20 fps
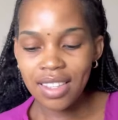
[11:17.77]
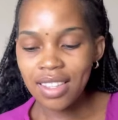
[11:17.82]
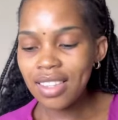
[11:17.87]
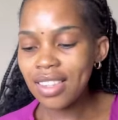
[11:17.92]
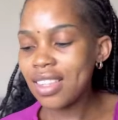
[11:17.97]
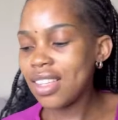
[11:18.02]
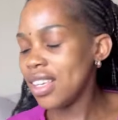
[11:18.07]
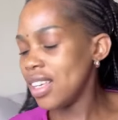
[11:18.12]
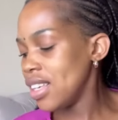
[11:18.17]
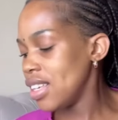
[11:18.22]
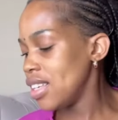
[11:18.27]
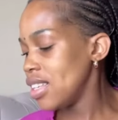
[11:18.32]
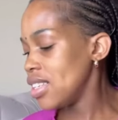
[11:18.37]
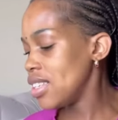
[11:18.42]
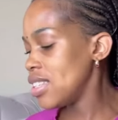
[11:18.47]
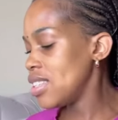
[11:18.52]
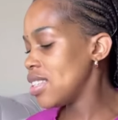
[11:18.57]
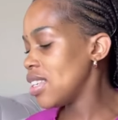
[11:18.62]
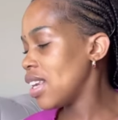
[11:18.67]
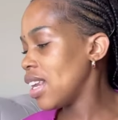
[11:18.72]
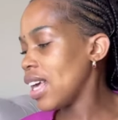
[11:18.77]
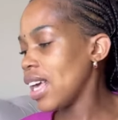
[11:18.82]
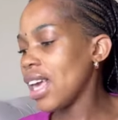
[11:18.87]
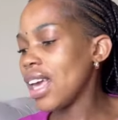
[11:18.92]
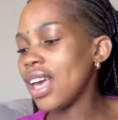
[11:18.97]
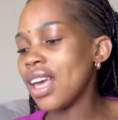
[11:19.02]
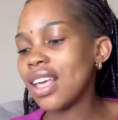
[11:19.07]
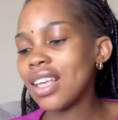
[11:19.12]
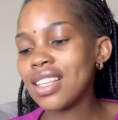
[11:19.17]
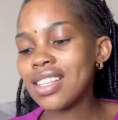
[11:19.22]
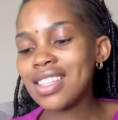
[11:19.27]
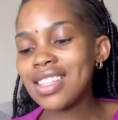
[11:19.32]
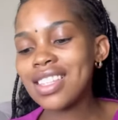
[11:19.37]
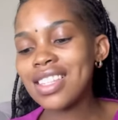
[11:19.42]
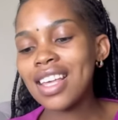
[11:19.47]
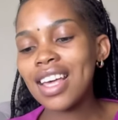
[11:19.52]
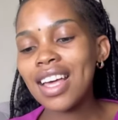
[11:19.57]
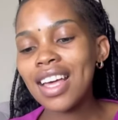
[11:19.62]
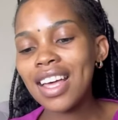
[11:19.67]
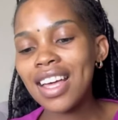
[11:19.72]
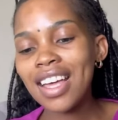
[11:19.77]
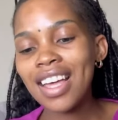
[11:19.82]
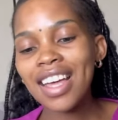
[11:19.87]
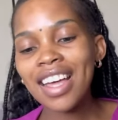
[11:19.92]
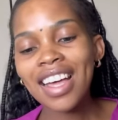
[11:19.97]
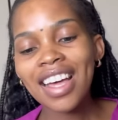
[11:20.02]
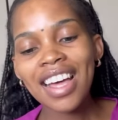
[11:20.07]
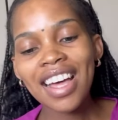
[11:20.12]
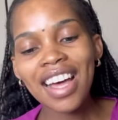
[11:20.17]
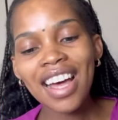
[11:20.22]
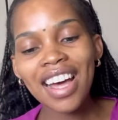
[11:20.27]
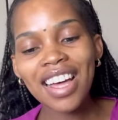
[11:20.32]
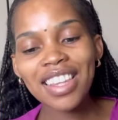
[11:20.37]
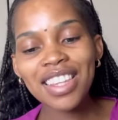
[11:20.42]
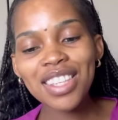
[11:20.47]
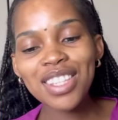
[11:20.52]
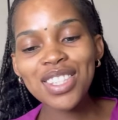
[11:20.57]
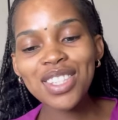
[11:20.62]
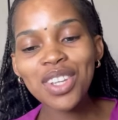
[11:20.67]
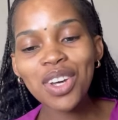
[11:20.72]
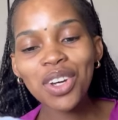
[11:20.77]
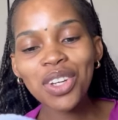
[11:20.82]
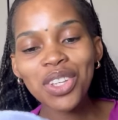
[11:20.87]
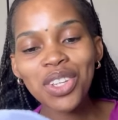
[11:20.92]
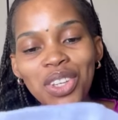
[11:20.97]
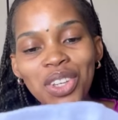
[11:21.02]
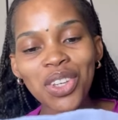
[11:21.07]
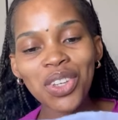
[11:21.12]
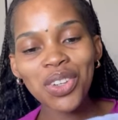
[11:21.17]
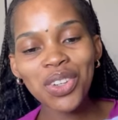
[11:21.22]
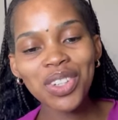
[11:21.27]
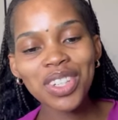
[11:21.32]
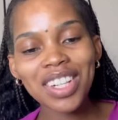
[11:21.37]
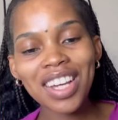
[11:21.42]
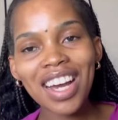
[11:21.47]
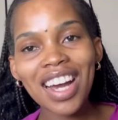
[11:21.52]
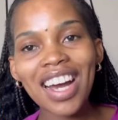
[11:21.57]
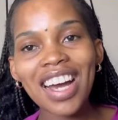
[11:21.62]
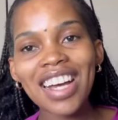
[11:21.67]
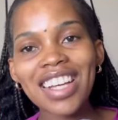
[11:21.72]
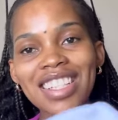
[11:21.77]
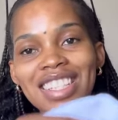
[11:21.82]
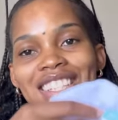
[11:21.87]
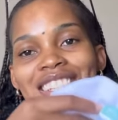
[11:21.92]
these leggings are these not cute guys